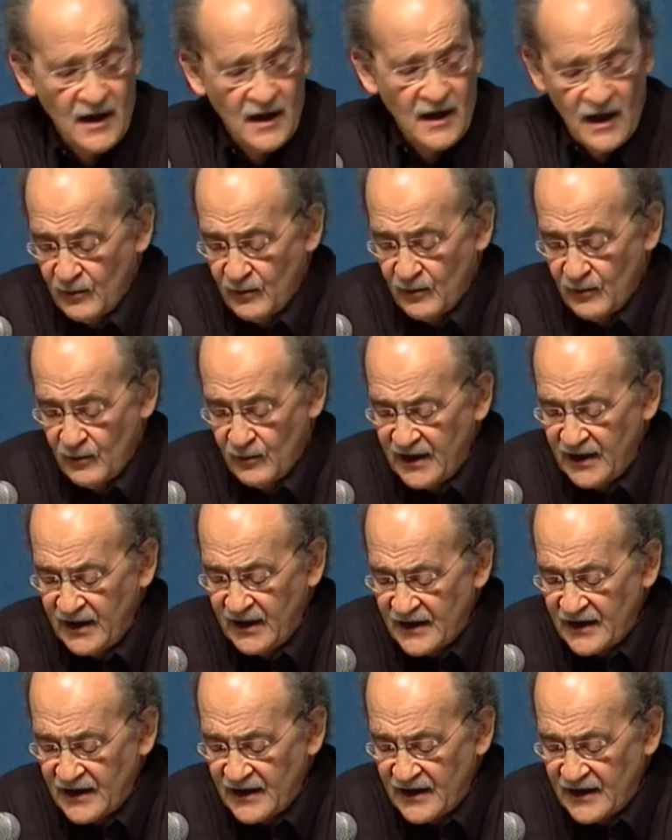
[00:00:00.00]

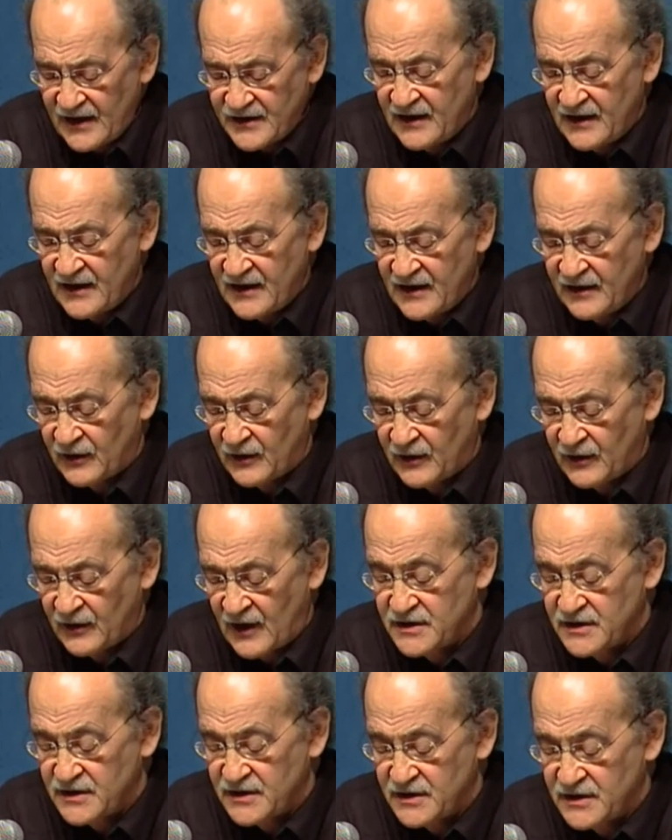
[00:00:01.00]
mediates the
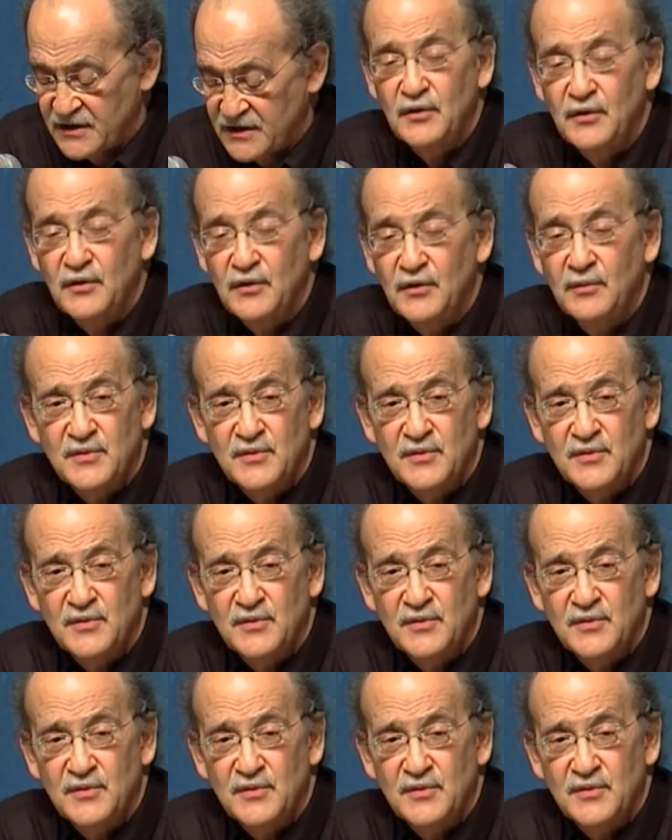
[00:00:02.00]
interactions of humans